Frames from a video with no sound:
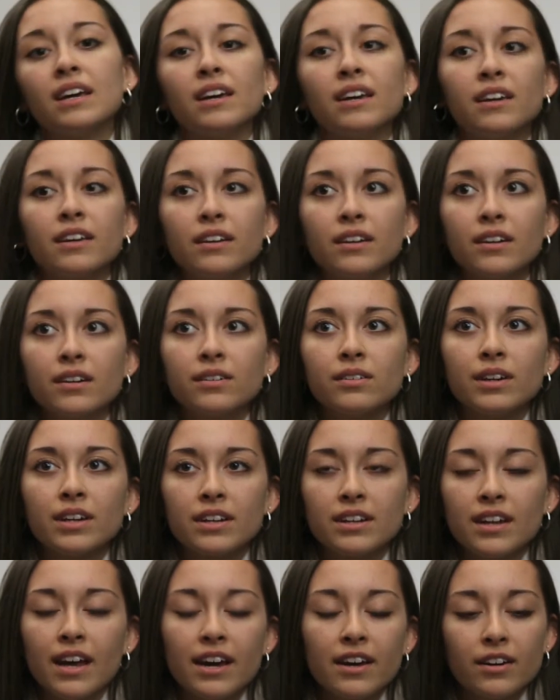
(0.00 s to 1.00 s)
You know,
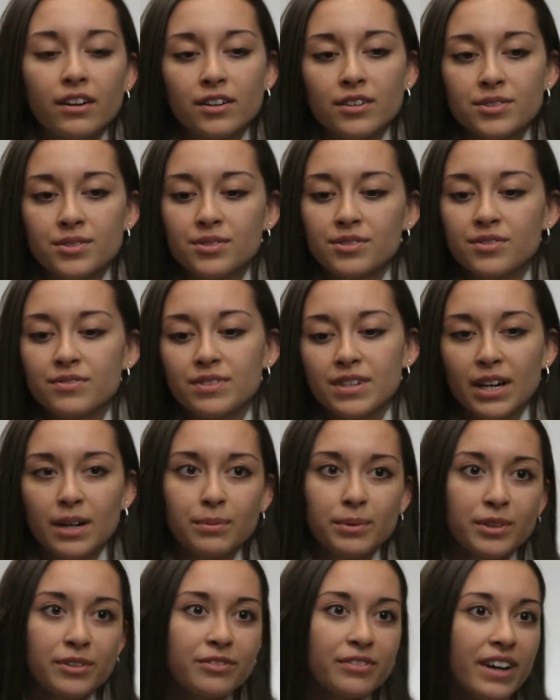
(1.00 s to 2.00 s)
it had all sorts of
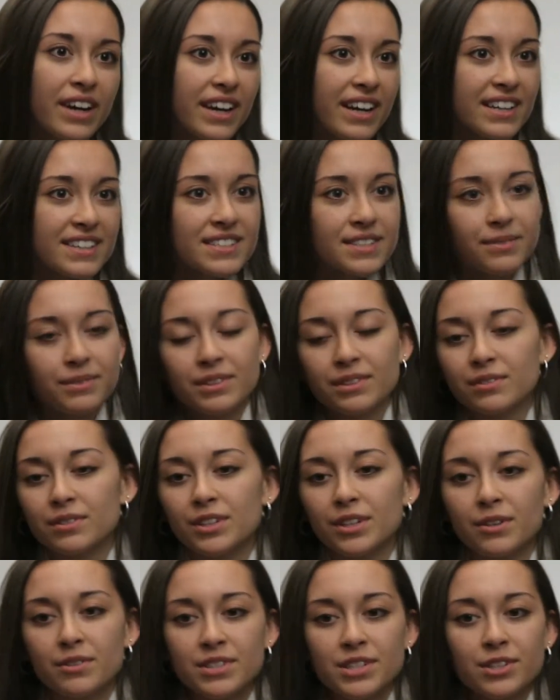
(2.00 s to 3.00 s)
terrible effects. It would, you
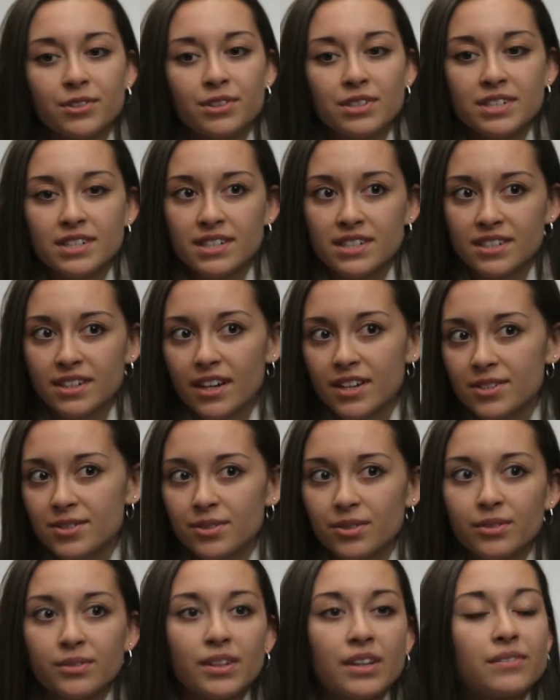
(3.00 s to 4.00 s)
know, decrease
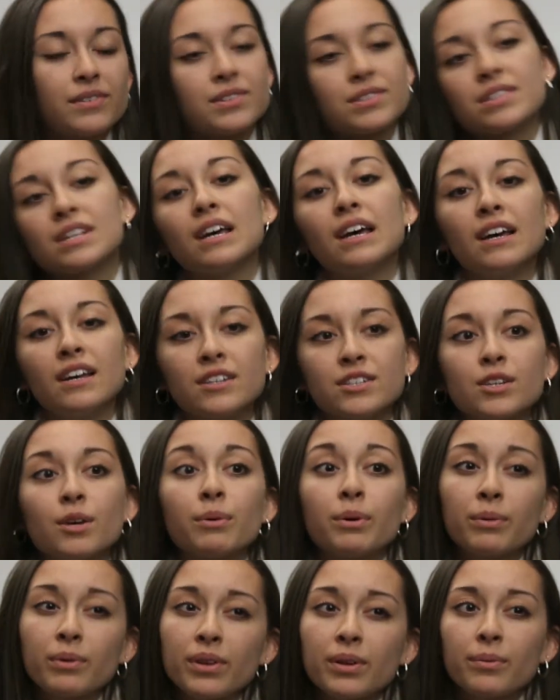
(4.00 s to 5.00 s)
testosterone levels. So
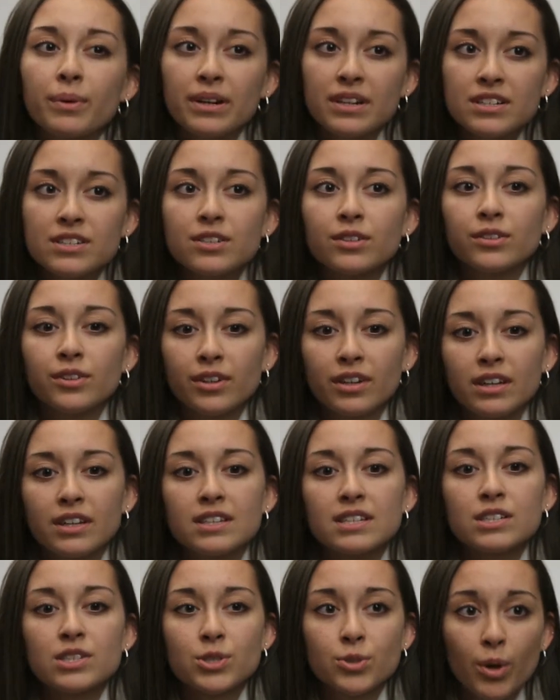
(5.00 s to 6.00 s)
we really wanted to look
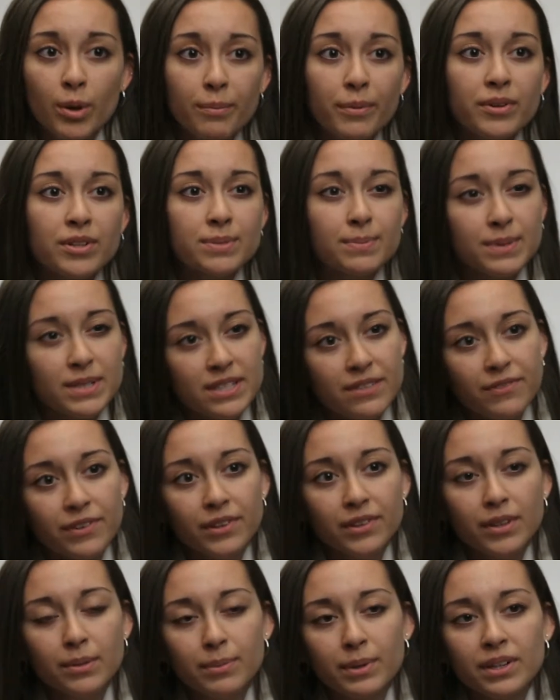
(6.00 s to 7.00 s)
at soy milk
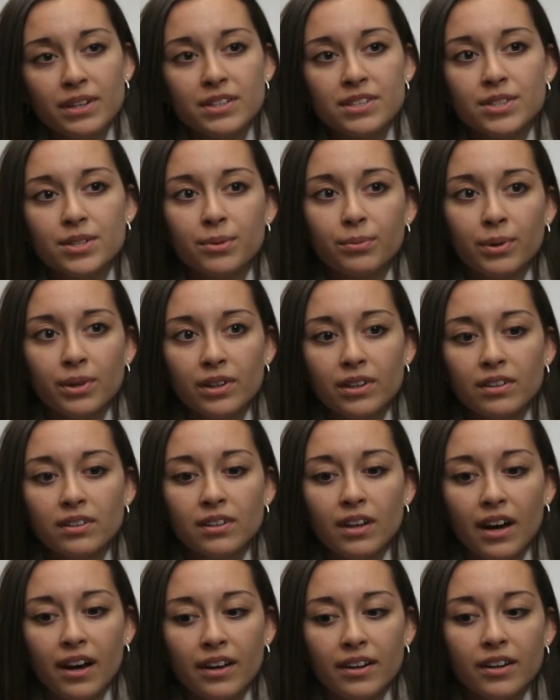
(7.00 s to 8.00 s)
specifically because there weren't a
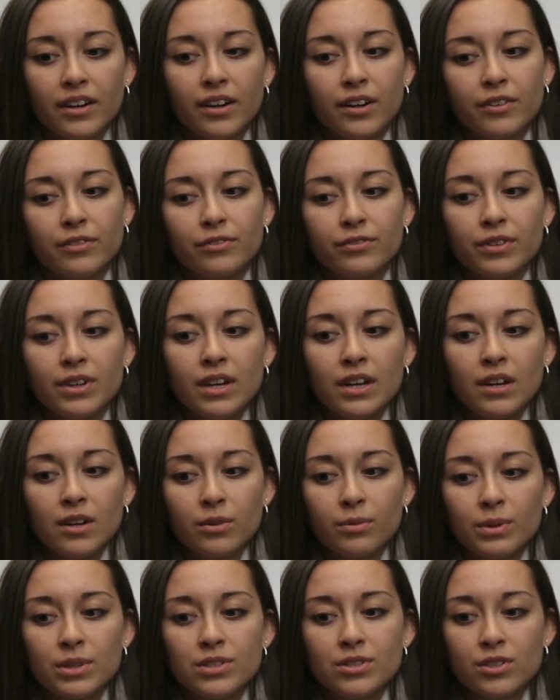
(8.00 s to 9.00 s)
lot of
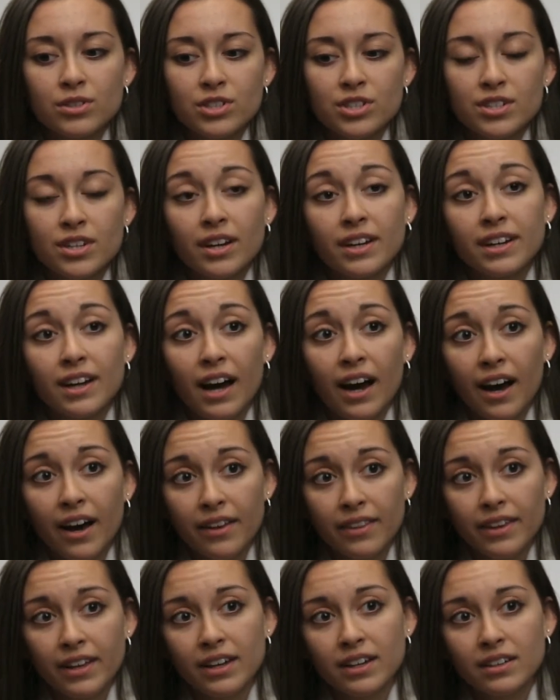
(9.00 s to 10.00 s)
research done
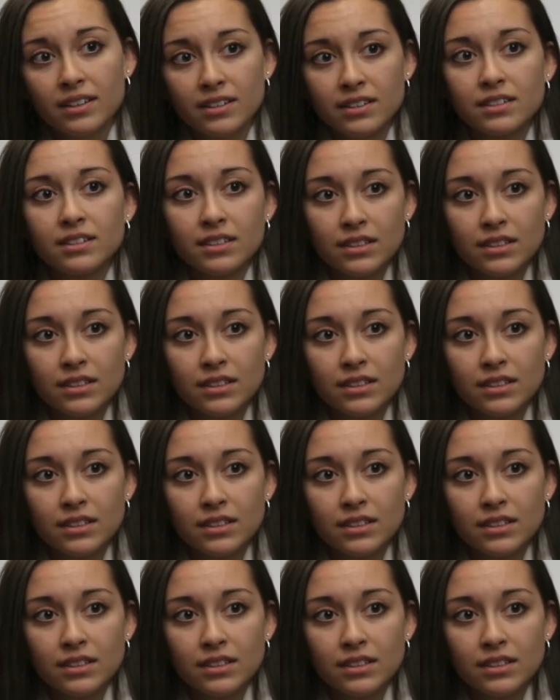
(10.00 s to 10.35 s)
on that.